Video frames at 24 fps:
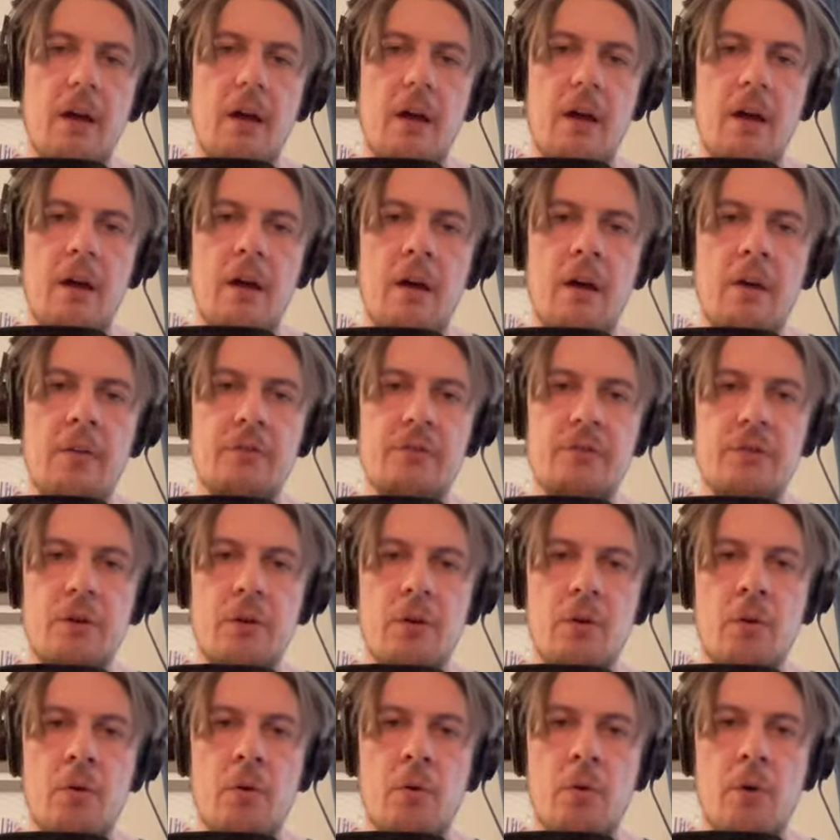Uh,
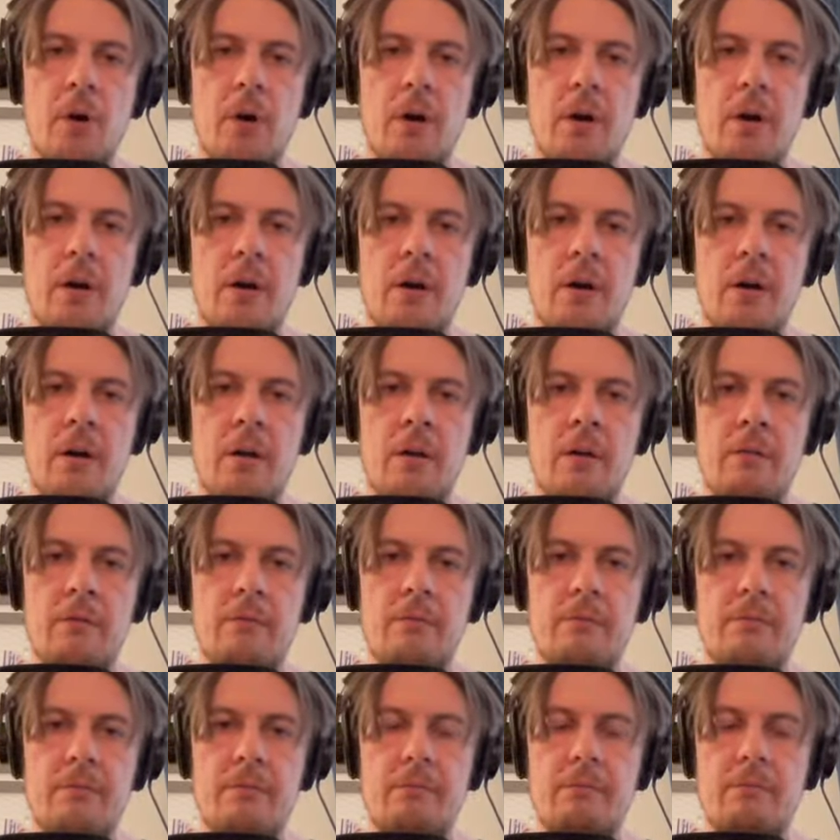so uh,
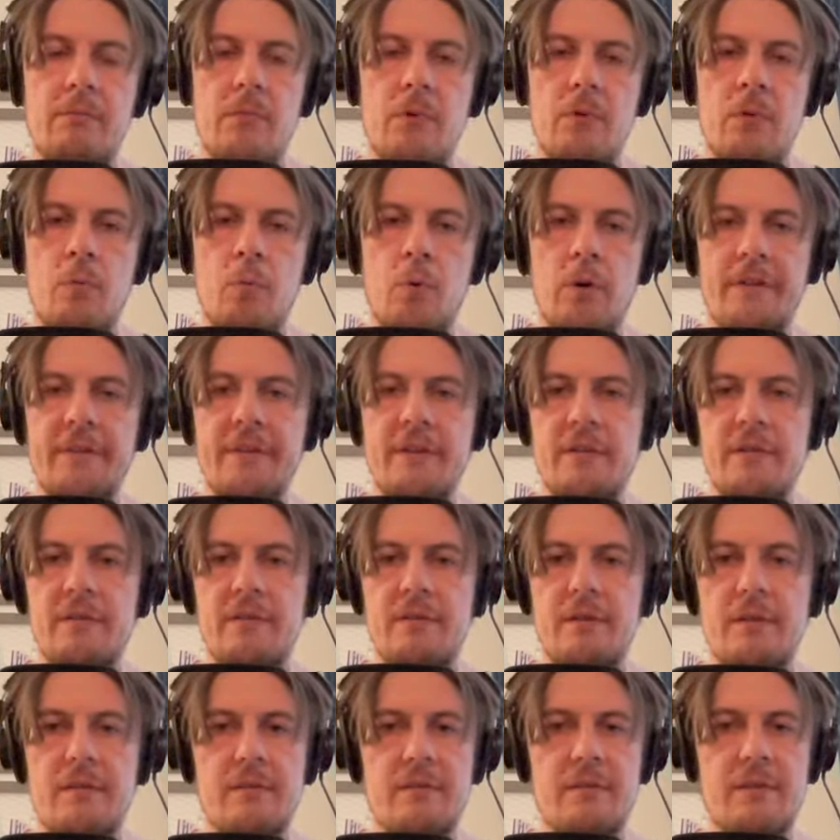what is
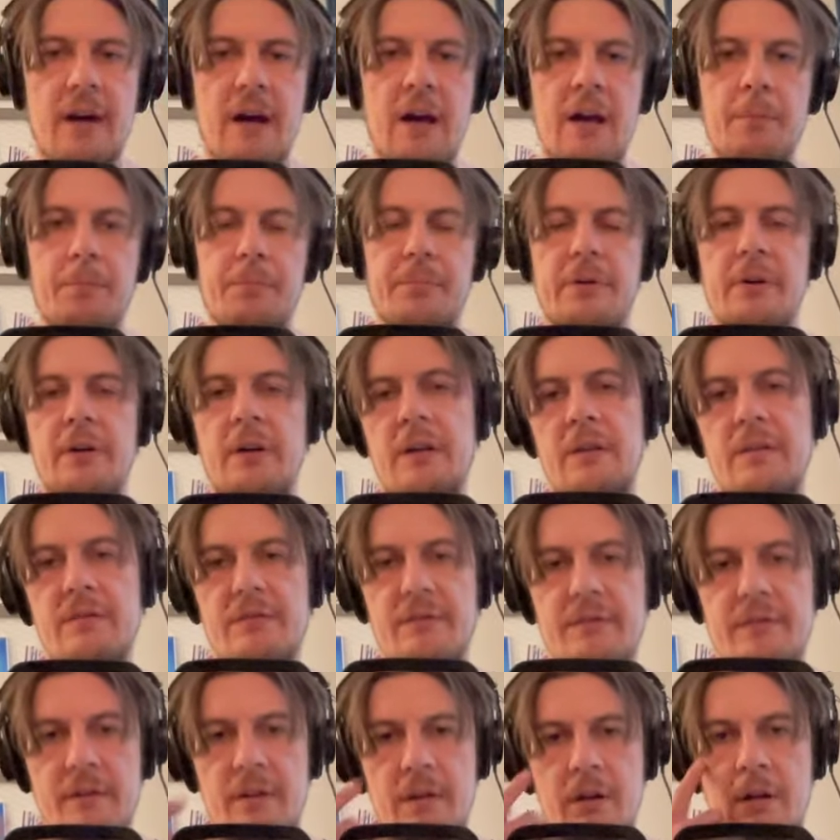this type?
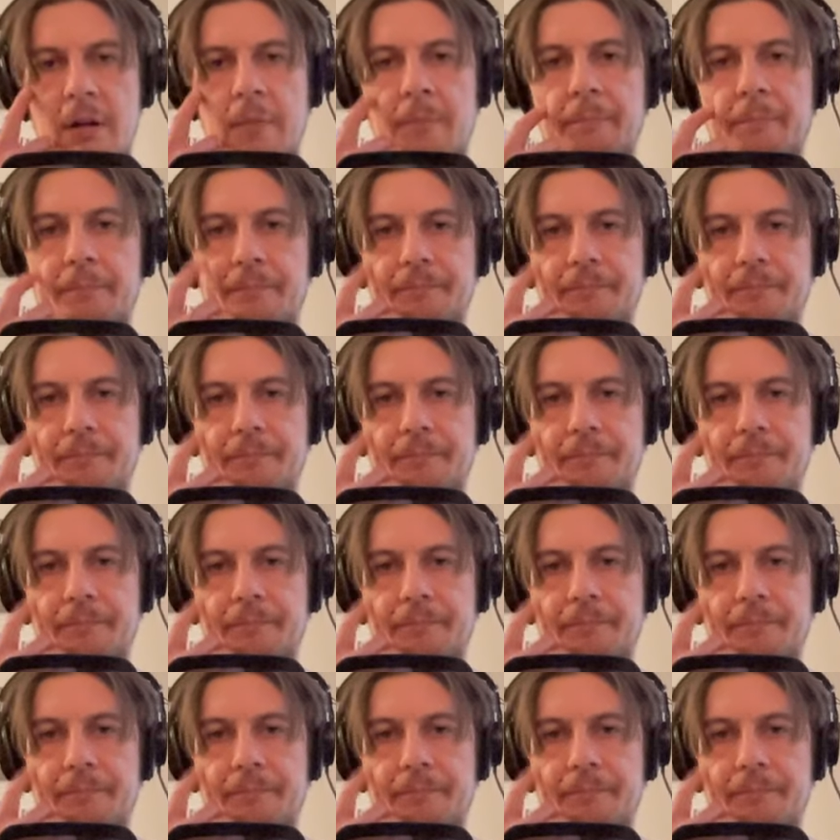It's this